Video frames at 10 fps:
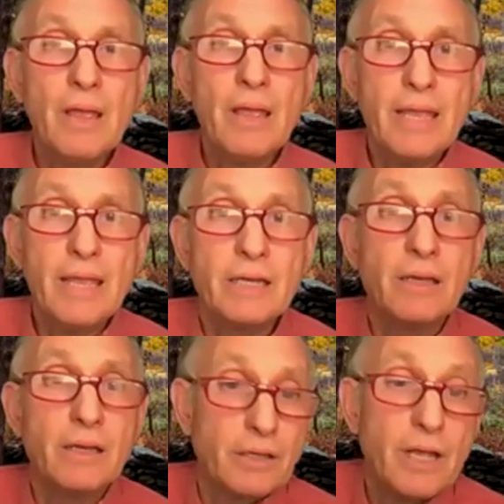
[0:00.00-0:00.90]

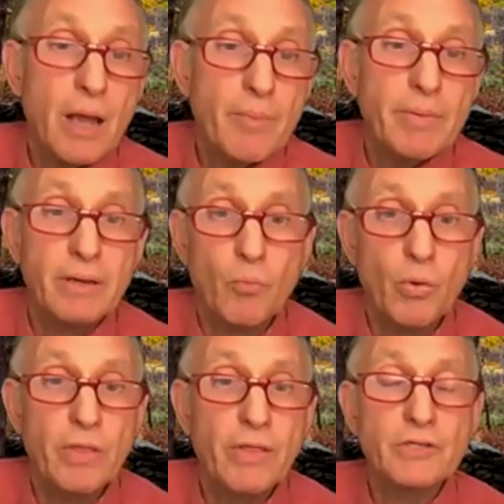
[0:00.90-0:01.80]
into coming
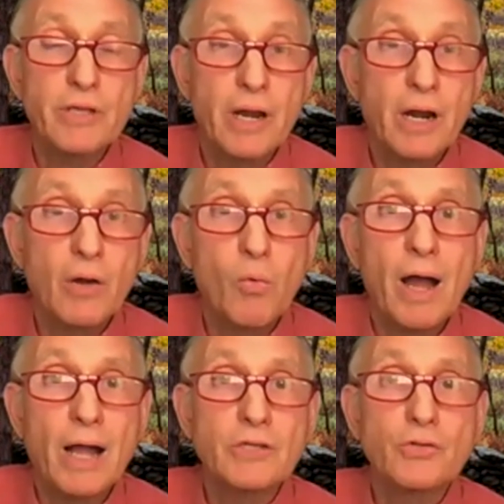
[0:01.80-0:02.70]
with us on our
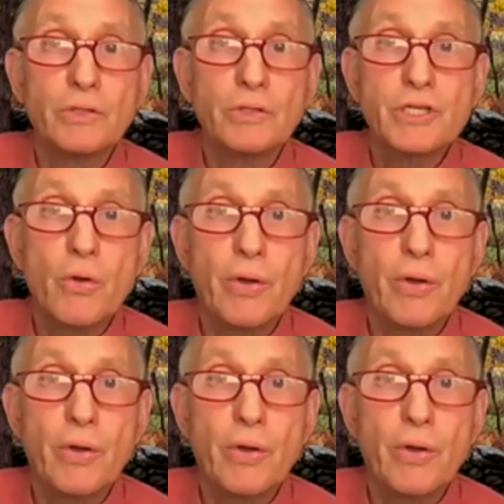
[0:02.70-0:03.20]
walks or just going